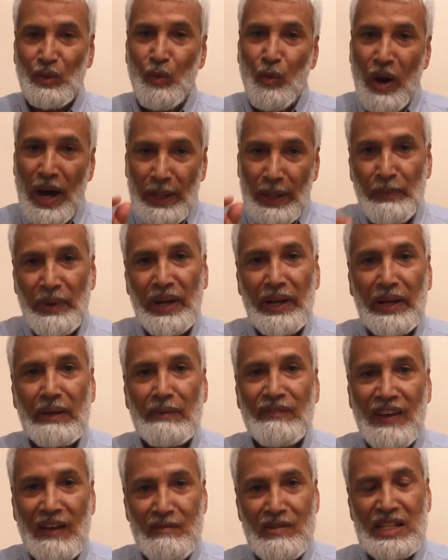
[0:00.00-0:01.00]
one
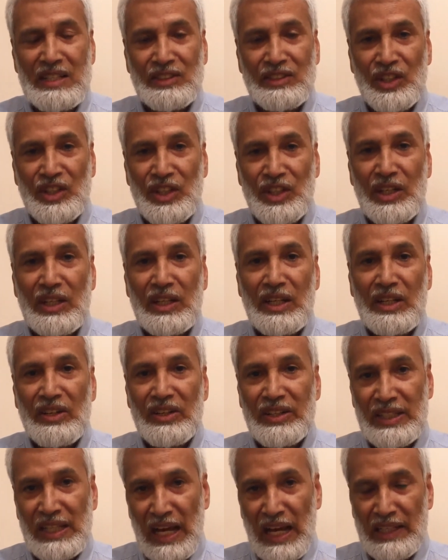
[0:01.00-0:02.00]
parent family is a
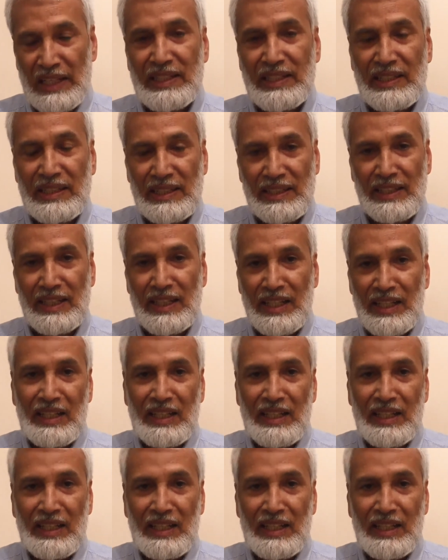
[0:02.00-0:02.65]
reality,